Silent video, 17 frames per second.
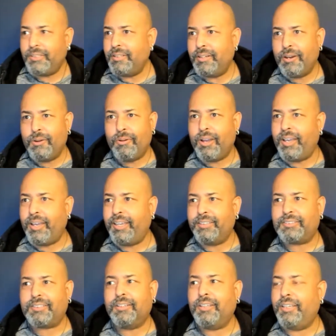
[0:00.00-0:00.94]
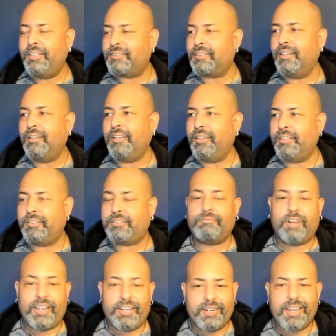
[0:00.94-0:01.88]
You know what? It's
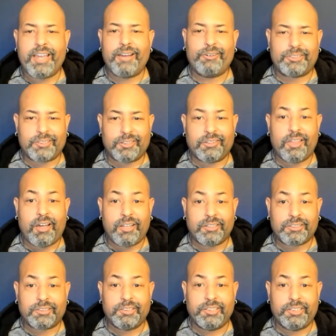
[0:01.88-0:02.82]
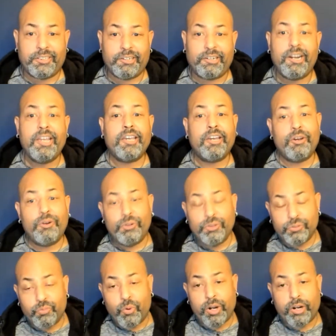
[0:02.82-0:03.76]
right now. It's a lost leader.
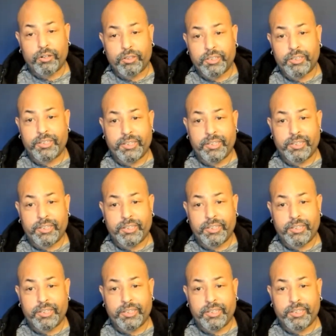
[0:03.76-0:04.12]
Who's working